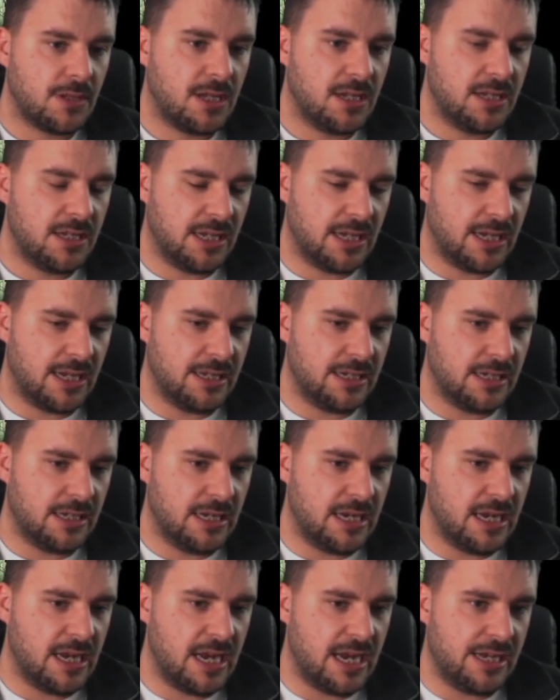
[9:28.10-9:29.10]

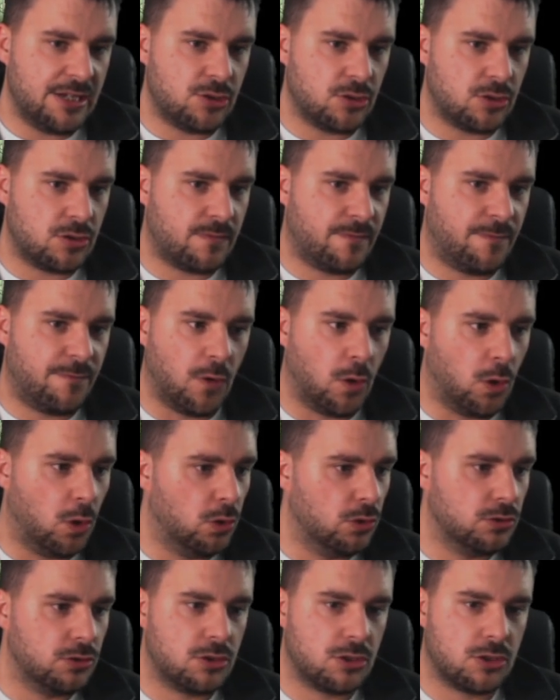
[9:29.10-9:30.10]
it just
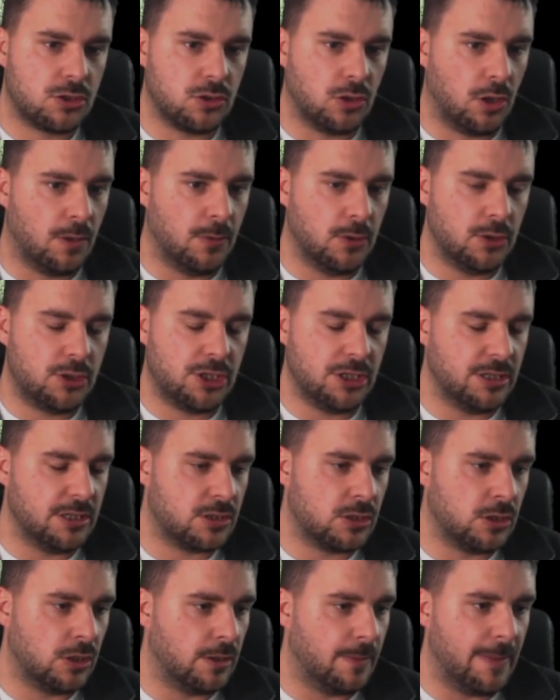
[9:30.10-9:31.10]
folds so much in this
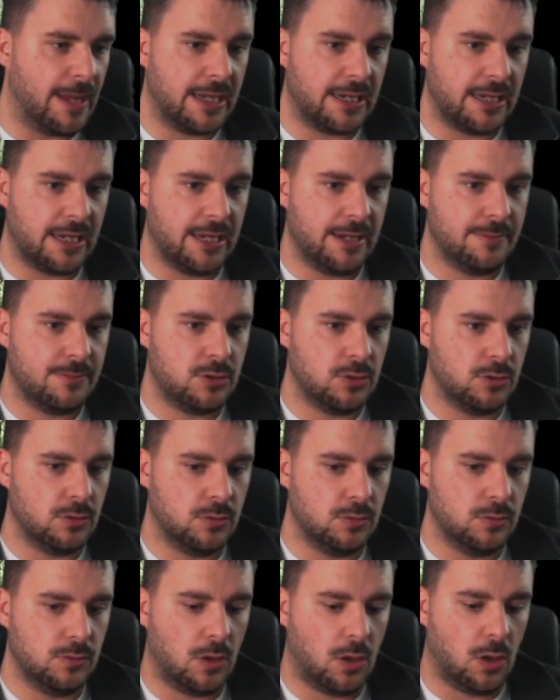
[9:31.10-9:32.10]
current metagame
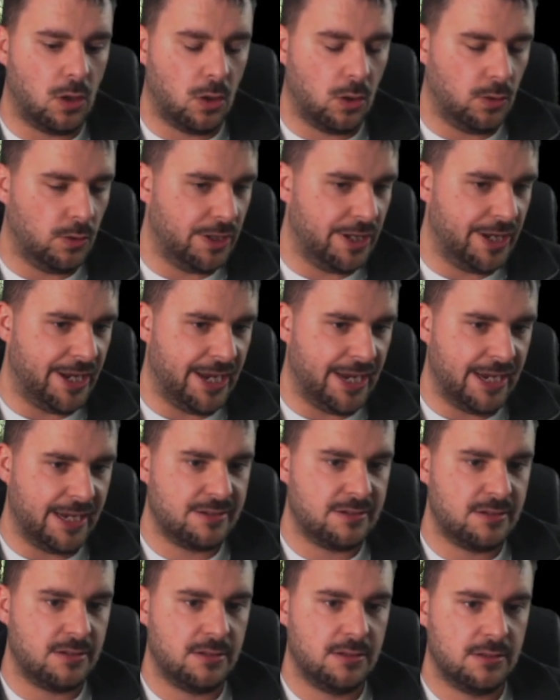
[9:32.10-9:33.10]
to all the
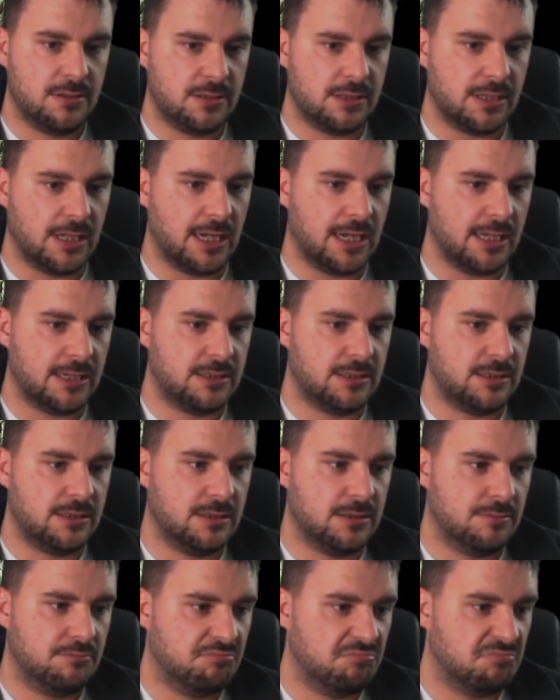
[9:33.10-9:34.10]
hate that
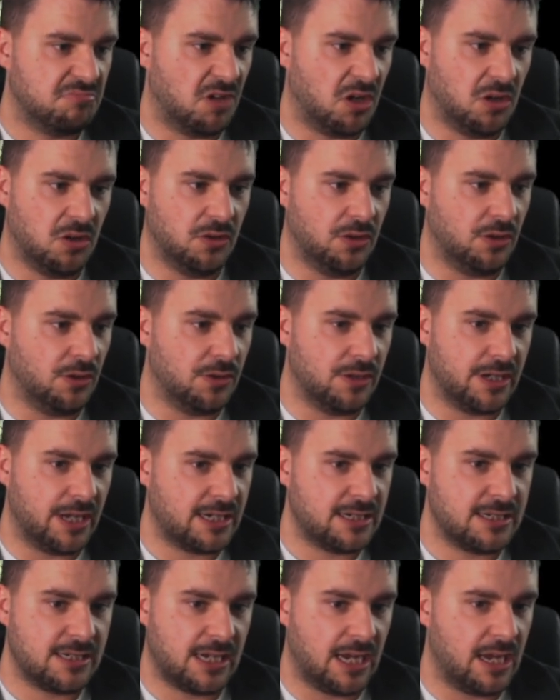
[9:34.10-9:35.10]
all the other
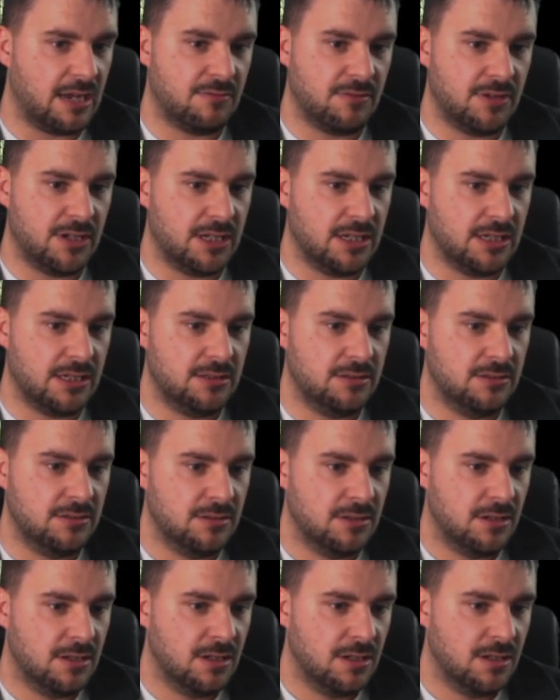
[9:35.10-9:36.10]
decks get, really.
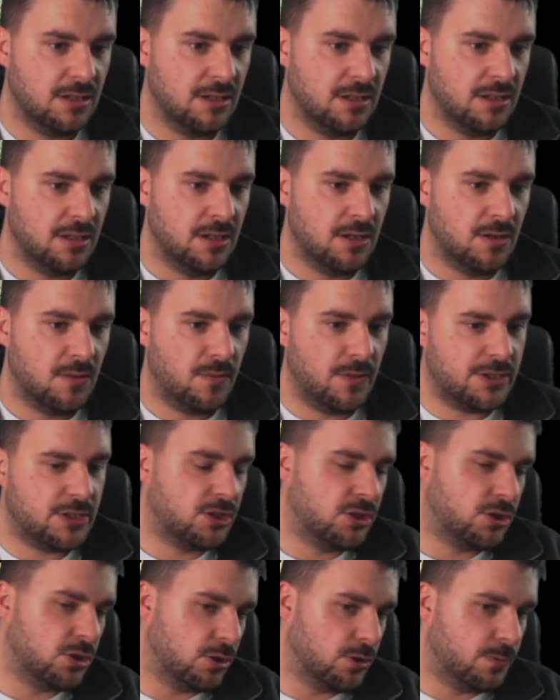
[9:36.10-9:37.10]
Which
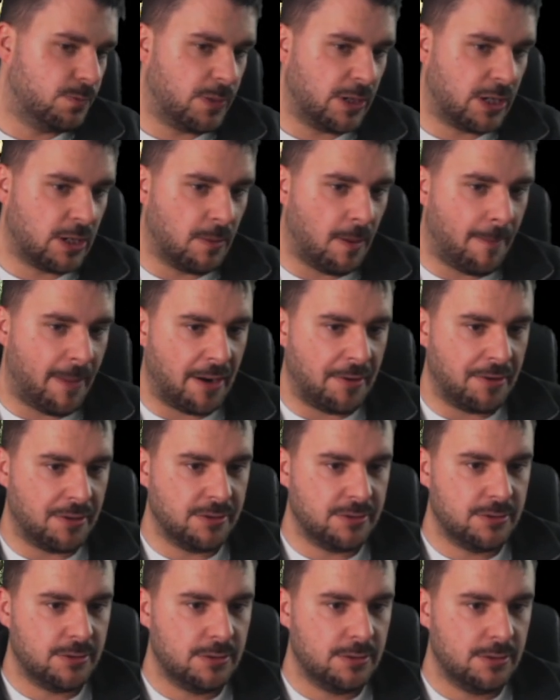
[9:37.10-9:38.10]
should become
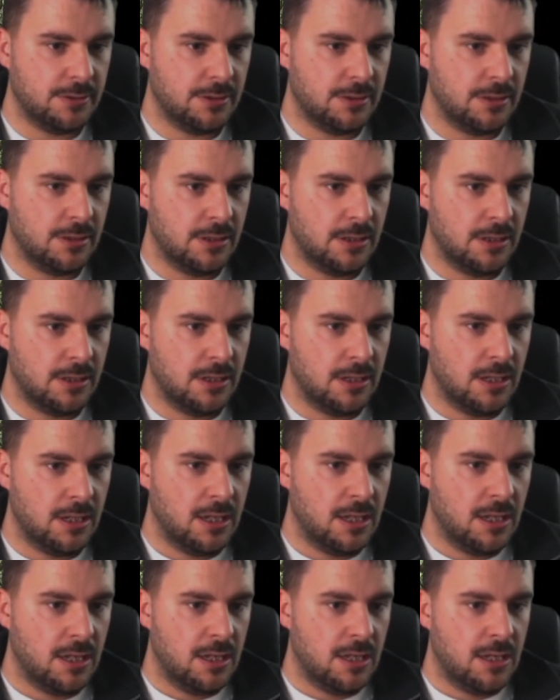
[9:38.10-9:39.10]
apparent.
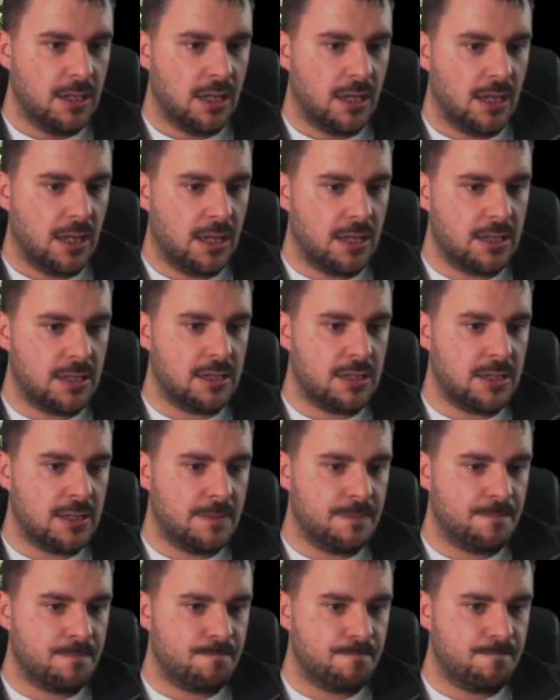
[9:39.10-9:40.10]

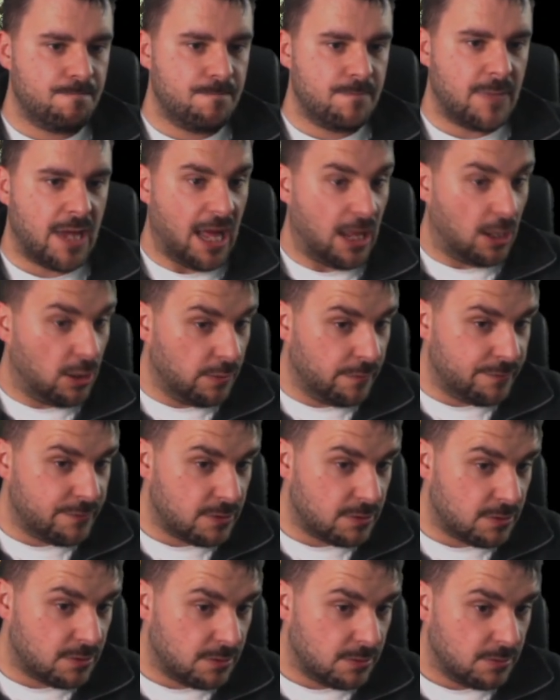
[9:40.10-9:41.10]

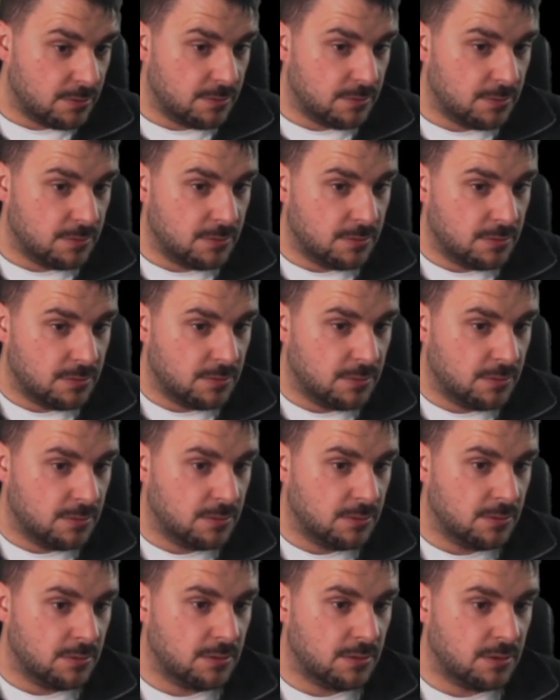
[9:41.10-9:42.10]
Elves.
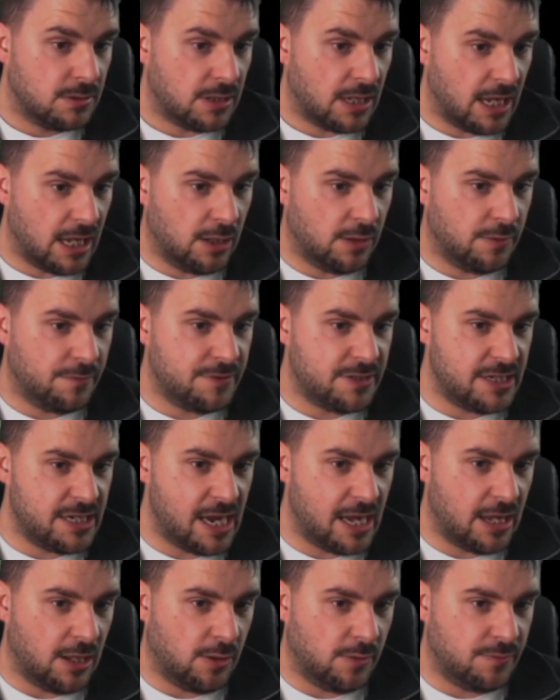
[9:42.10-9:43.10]

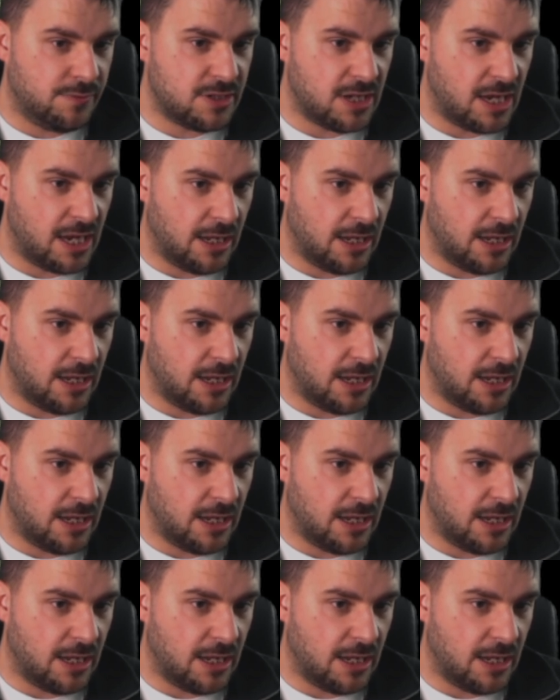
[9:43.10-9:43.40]
Elves.